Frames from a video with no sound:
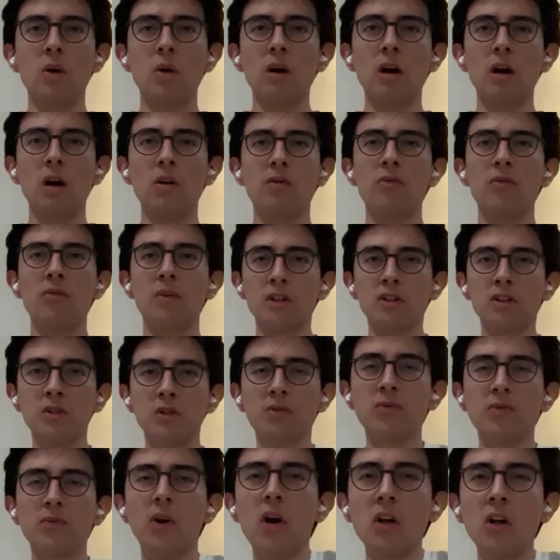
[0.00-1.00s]
So uh,
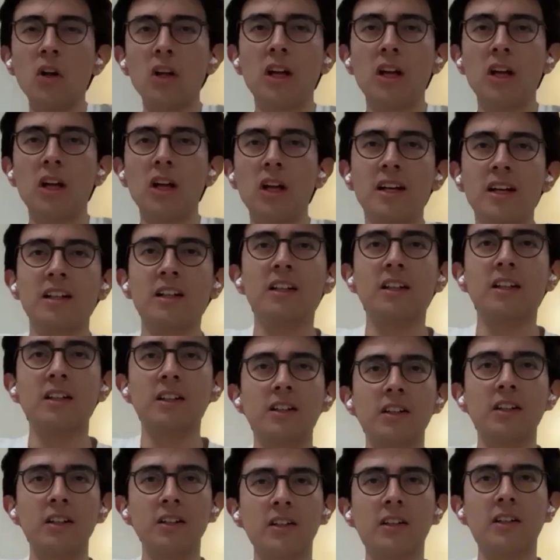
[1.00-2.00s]
first of all,
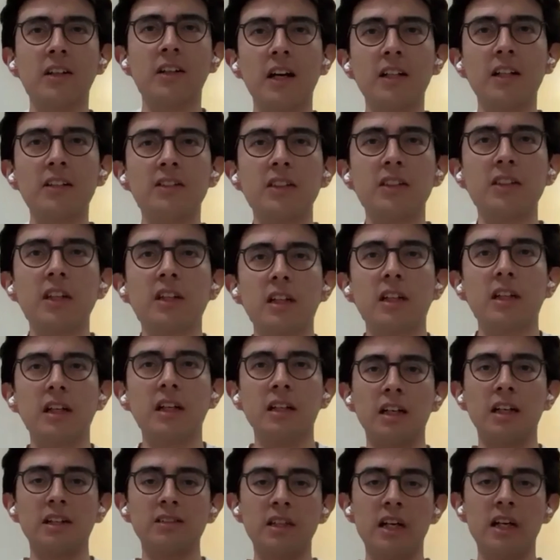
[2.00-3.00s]
uh, I
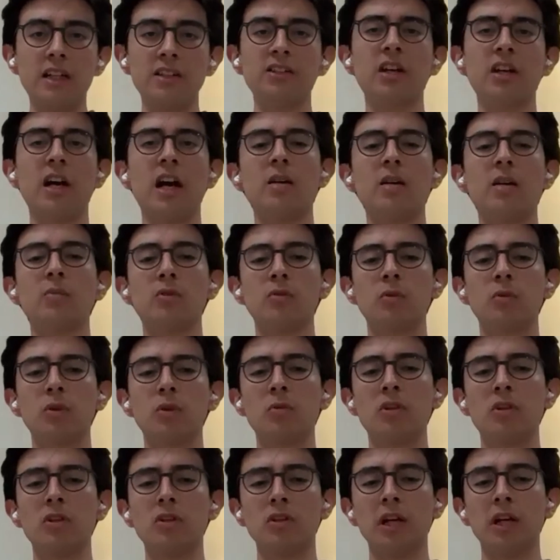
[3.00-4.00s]
think uh, at that time
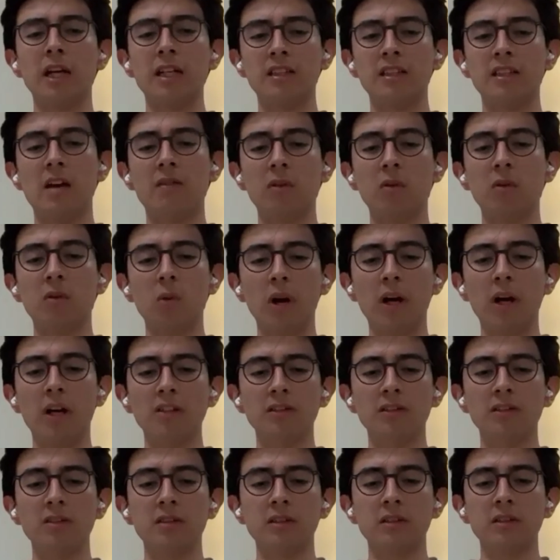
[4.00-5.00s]
when we were in A W
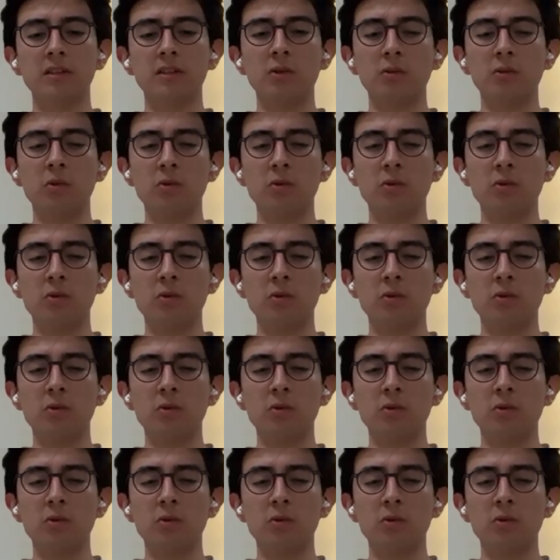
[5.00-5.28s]
S,